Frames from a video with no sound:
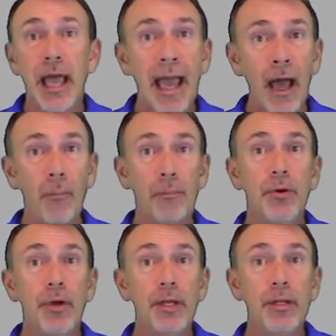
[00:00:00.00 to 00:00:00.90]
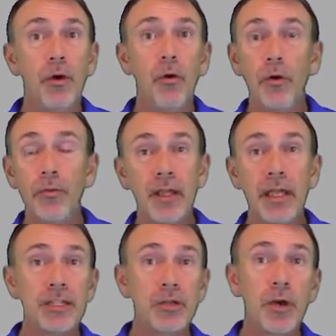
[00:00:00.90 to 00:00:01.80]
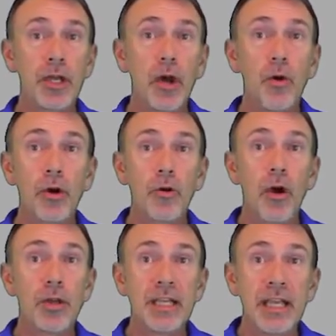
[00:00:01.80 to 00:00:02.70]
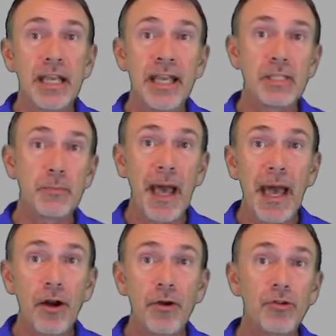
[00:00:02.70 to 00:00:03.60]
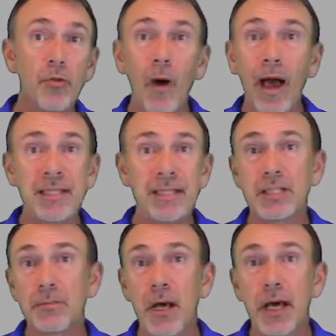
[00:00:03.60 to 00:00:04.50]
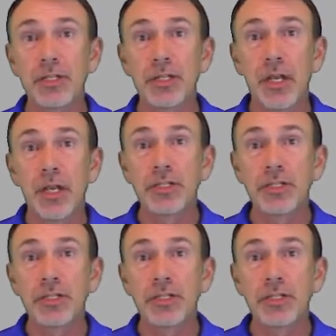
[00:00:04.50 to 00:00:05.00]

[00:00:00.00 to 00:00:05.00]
output or the, it's going to go across its pattern twice as much.